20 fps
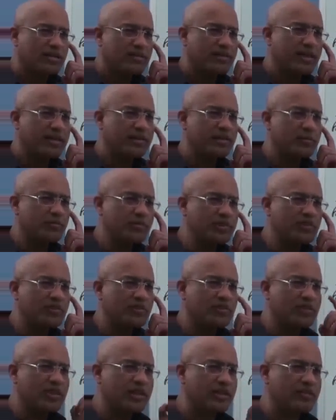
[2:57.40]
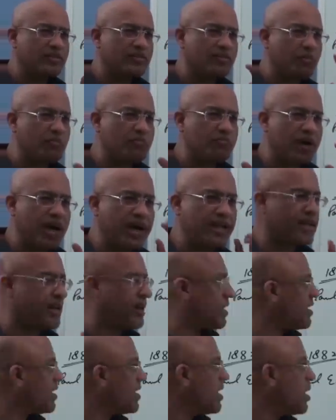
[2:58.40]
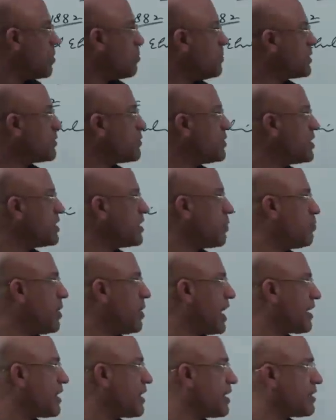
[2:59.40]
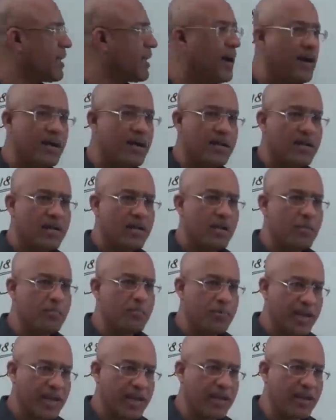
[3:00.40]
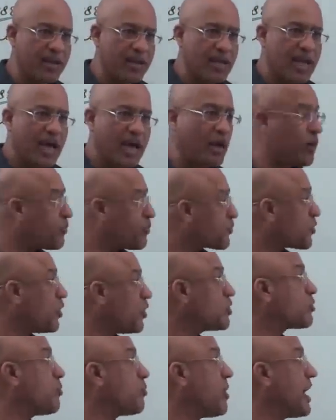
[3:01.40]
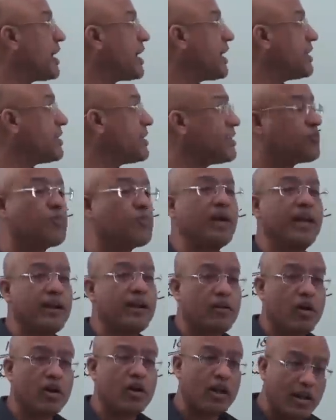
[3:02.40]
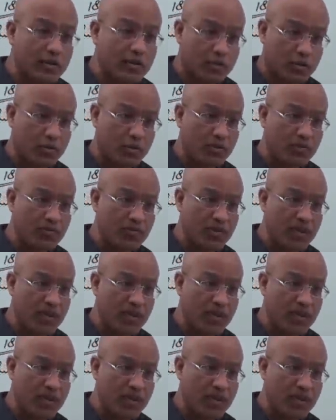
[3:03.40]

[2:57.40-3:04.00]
that it means there is some barrier between the blood and the brain and of course blood and the spinal cord also.